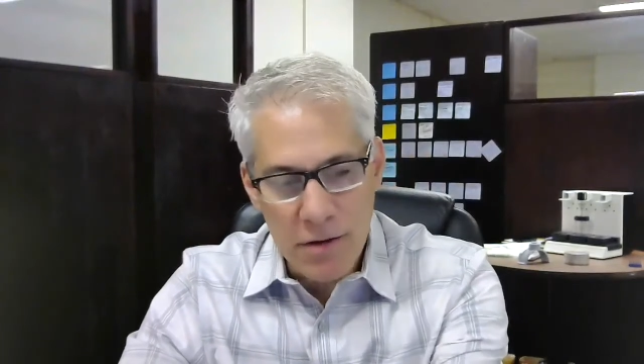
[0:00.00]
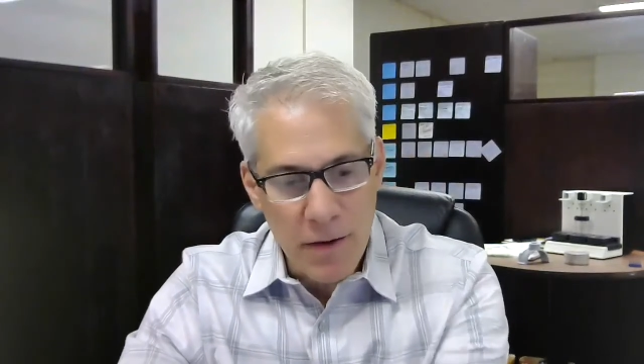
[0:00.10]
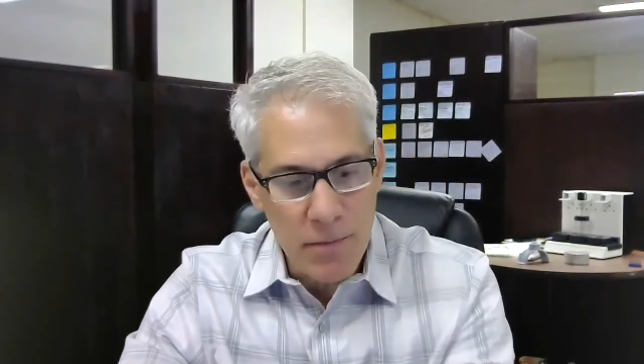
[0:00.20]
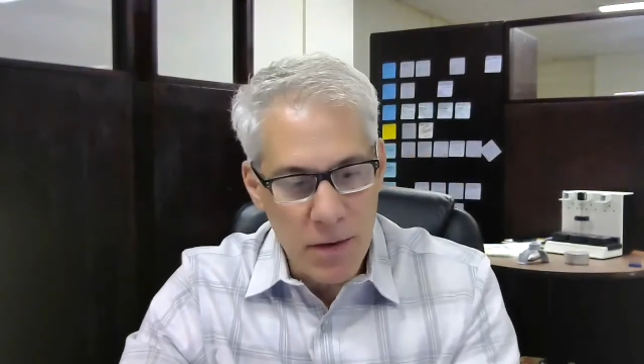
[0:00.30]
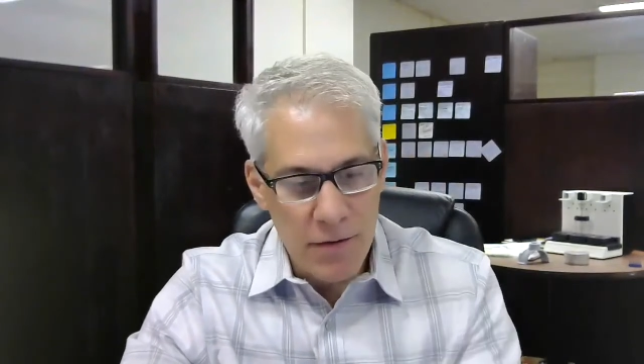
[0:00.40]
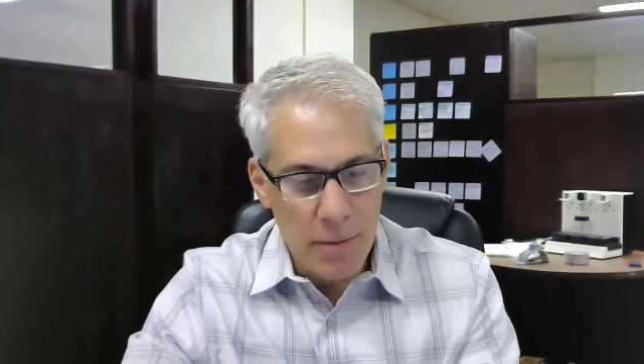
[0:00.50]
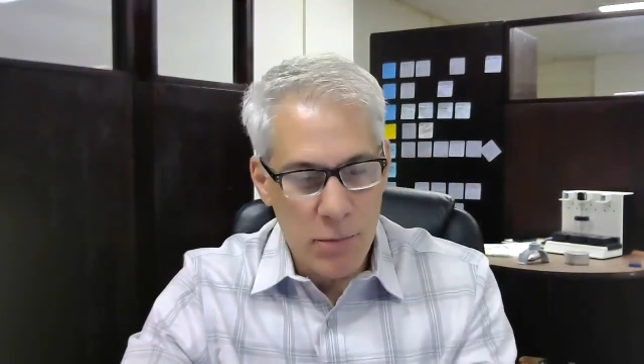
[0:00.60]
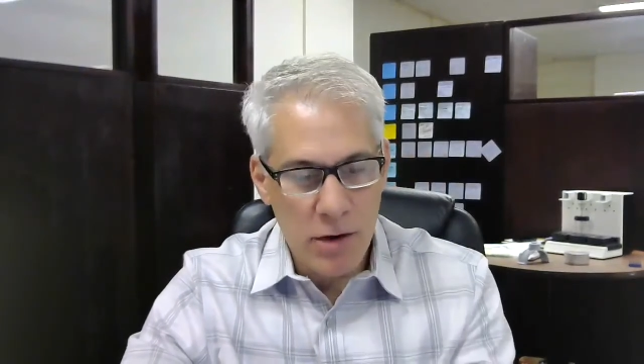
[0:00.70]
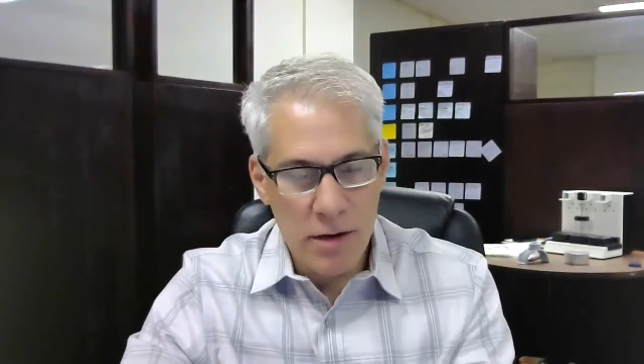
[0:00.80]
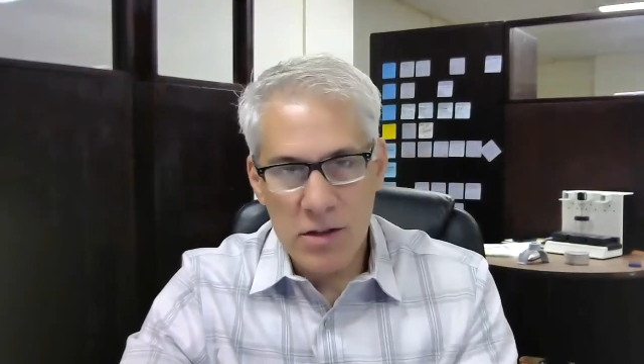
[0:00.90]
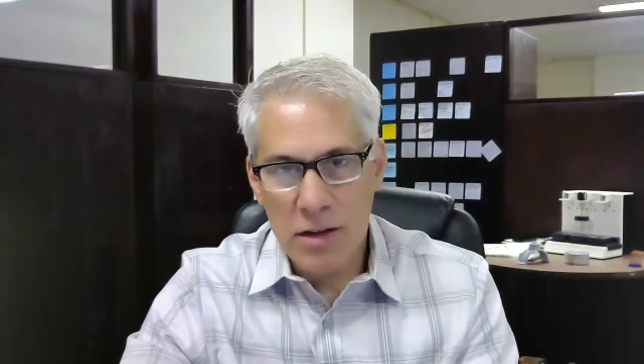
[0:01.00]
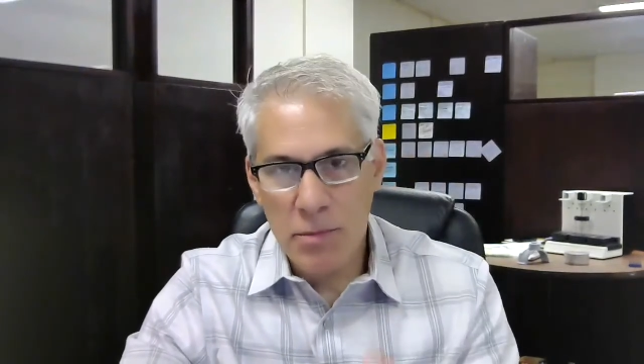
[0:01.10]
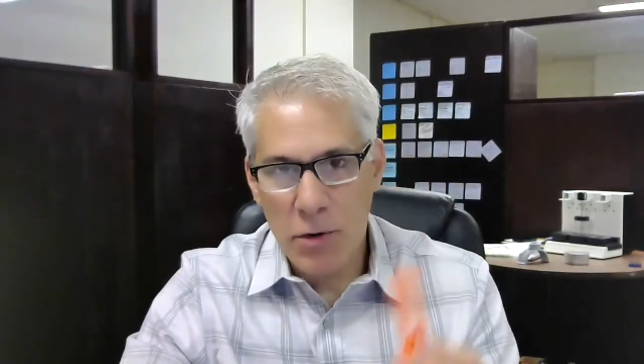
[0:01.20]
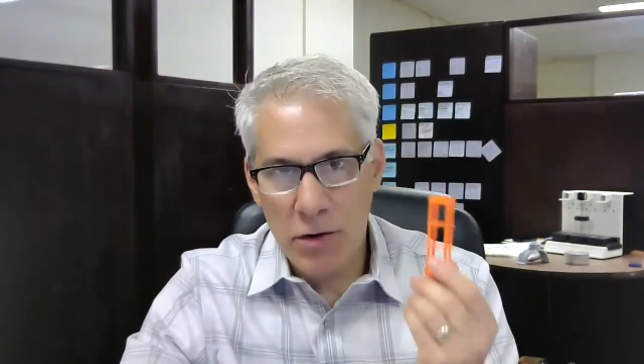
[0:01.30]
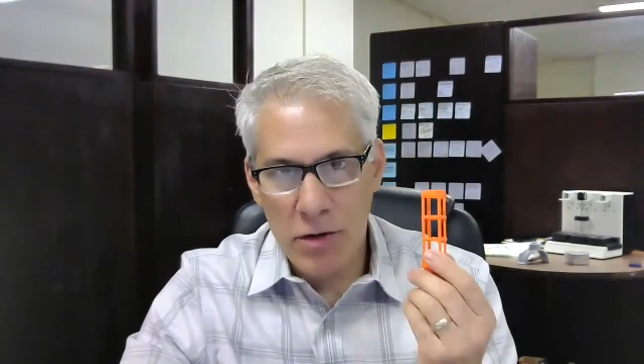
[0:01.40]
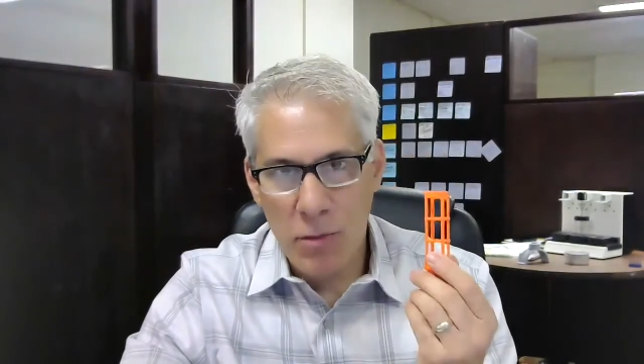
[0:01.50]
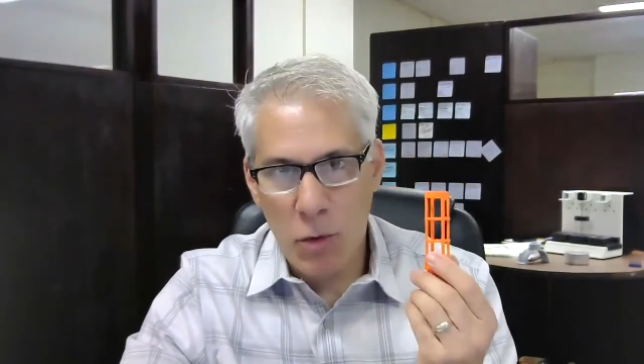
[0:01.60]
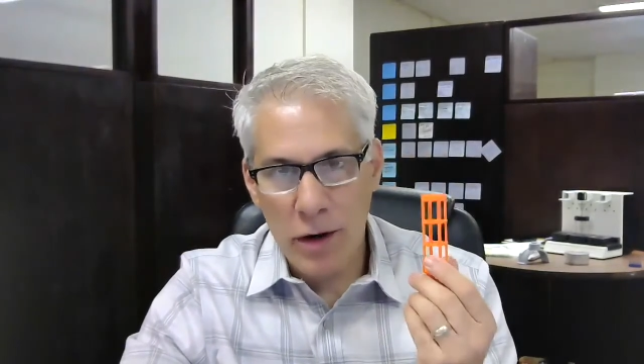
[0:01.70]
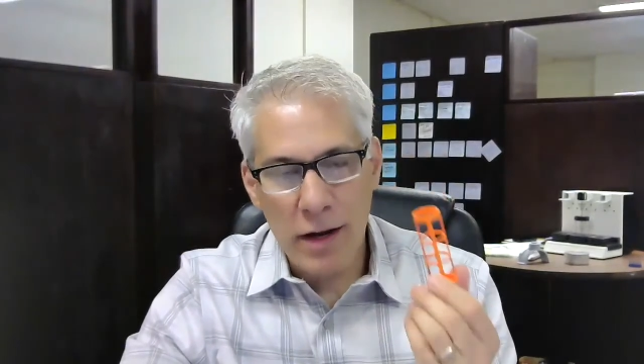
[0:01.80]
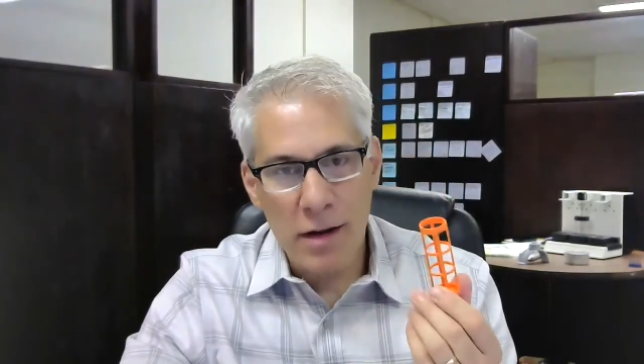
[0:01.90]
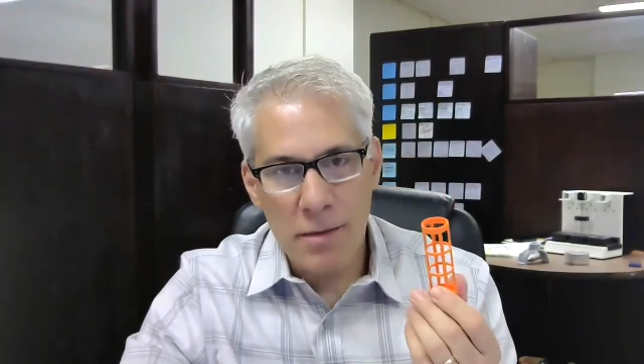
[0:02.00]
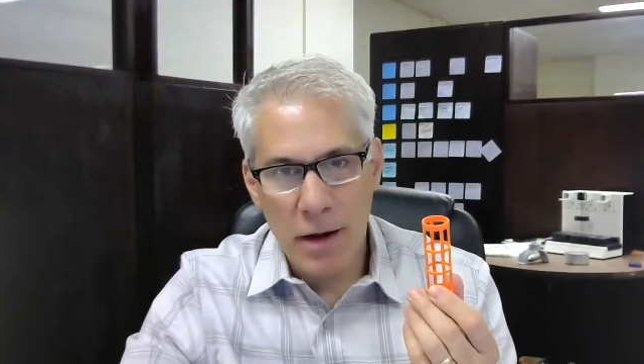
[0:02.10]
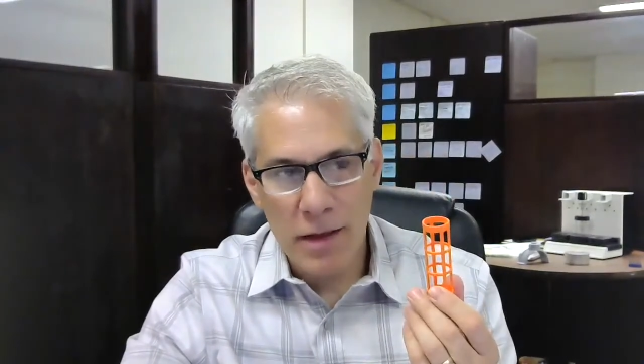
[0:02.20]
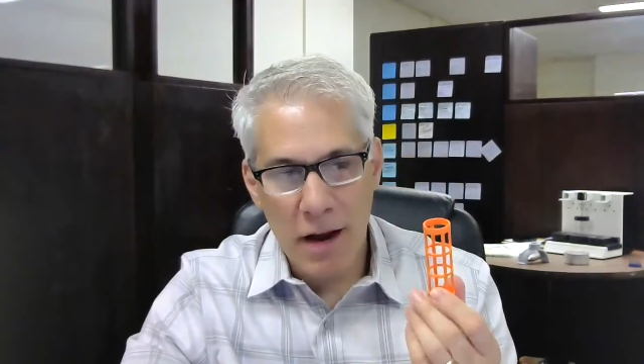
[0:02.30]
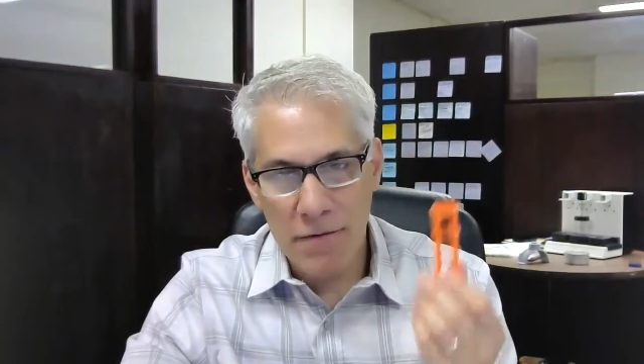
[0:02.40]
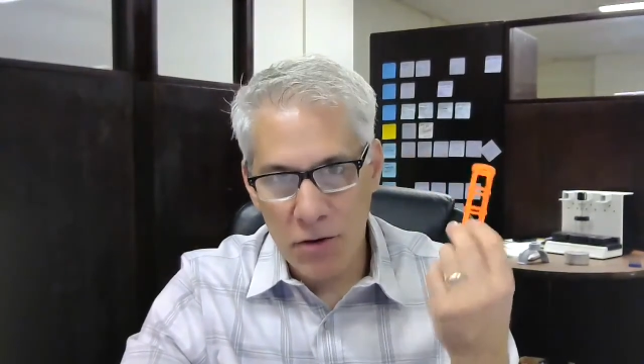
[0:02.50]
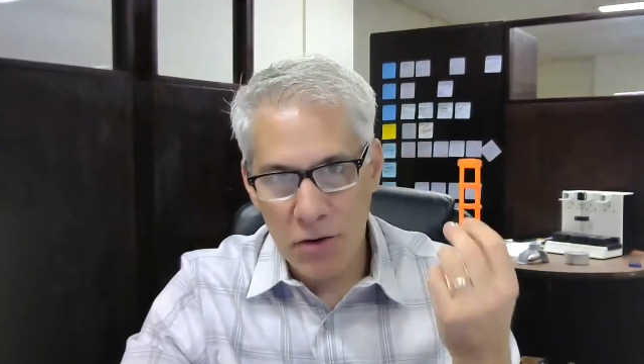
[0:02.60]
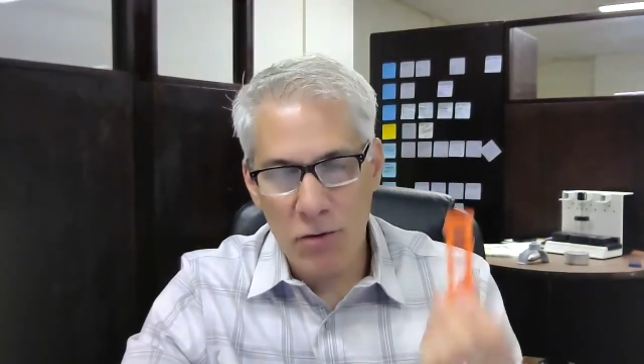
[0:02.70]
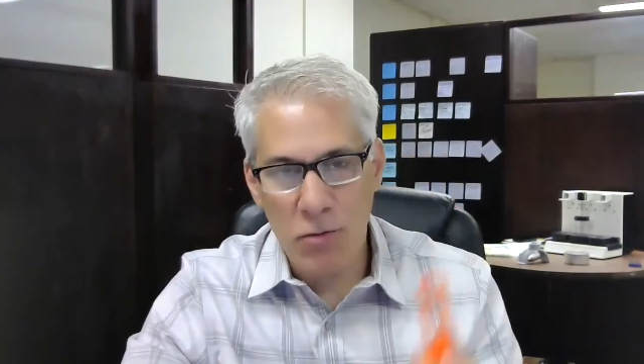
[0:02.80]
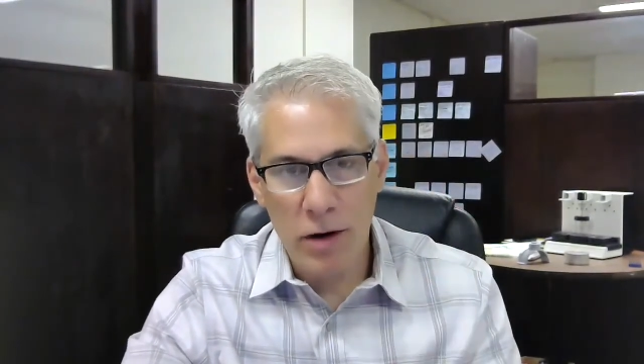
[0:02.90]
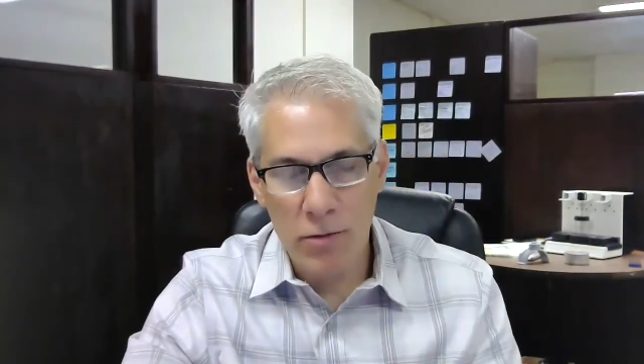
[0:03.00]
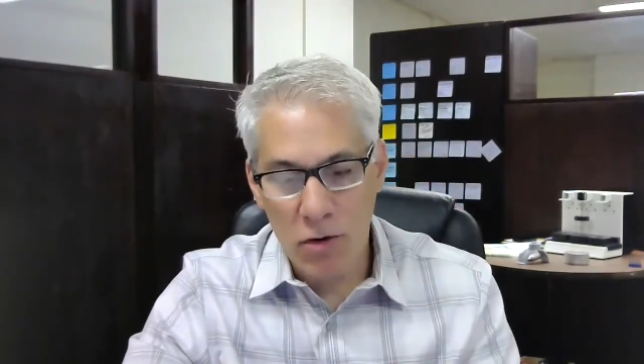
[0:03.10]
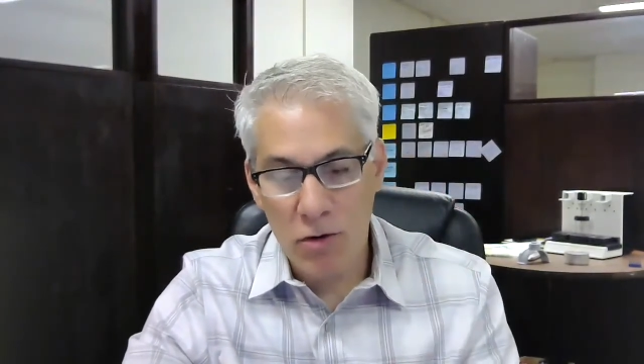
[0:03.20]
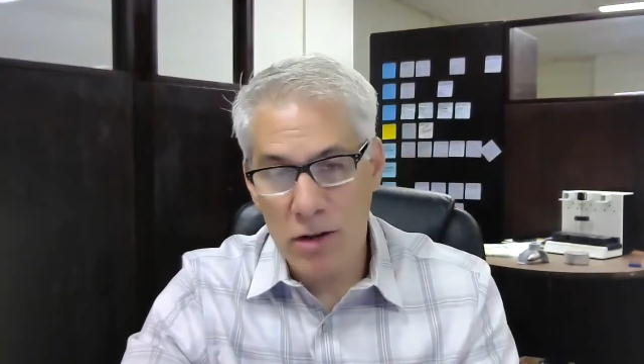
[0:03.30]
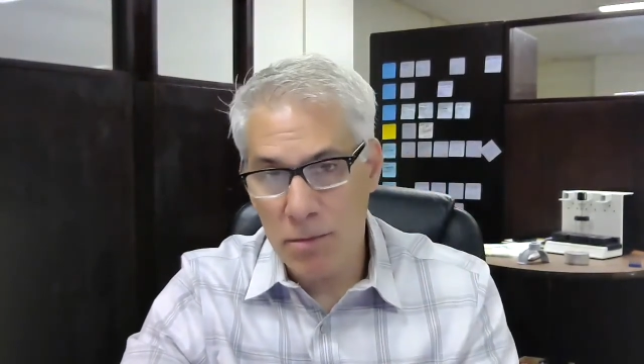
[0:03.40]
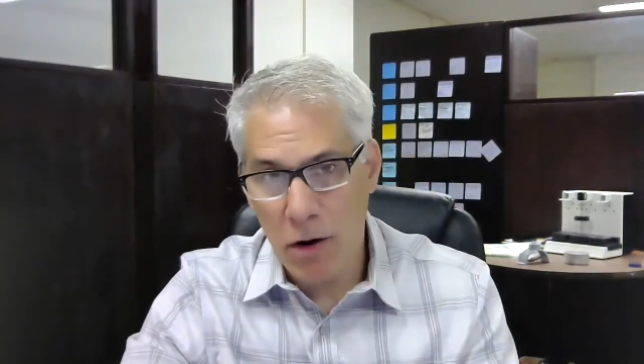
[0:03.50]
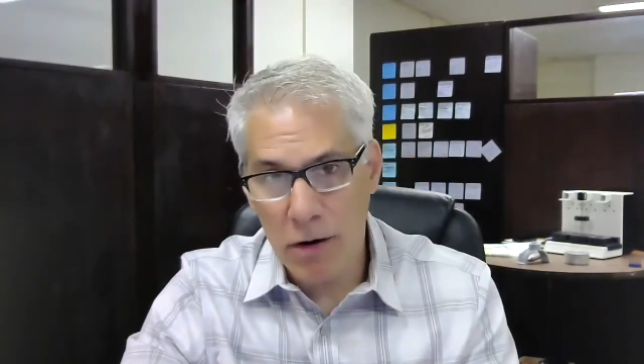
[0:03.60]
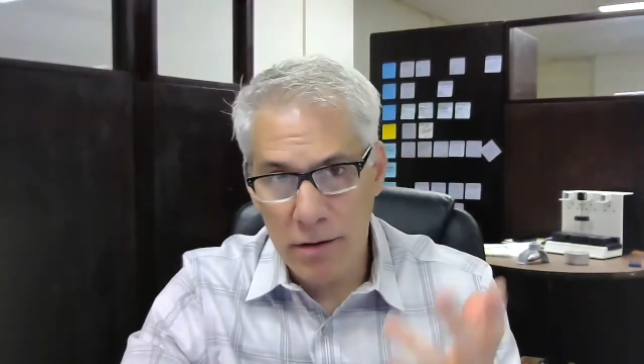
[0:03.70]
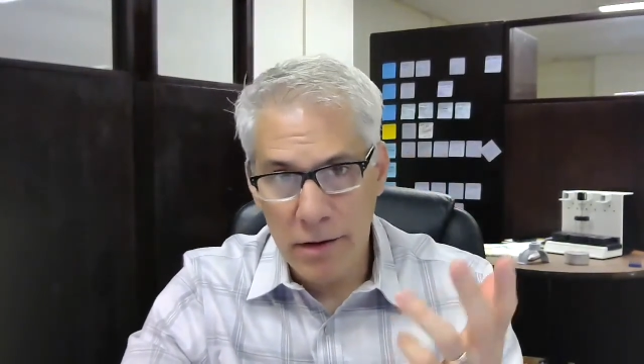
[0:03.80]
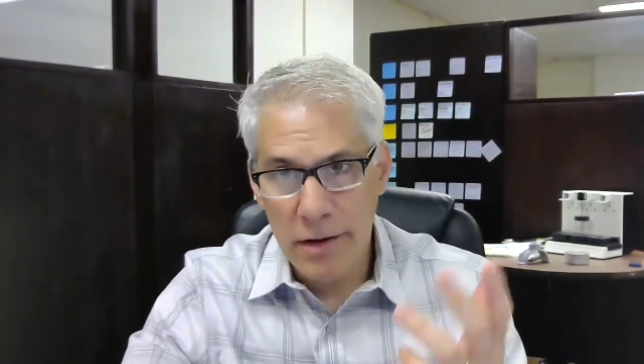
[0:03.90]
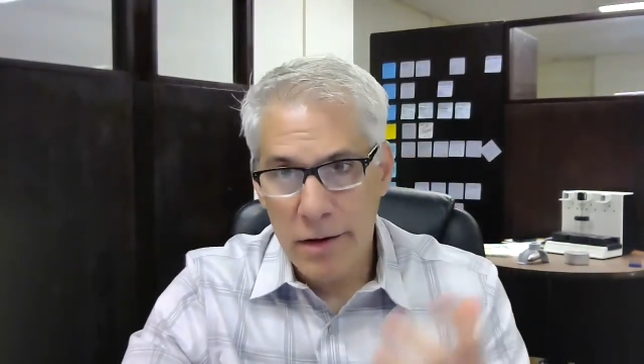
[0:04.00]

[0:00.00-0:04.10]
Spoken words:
If I'm putting this on the printer in the morning, by the afternoon, we're able to look at the part,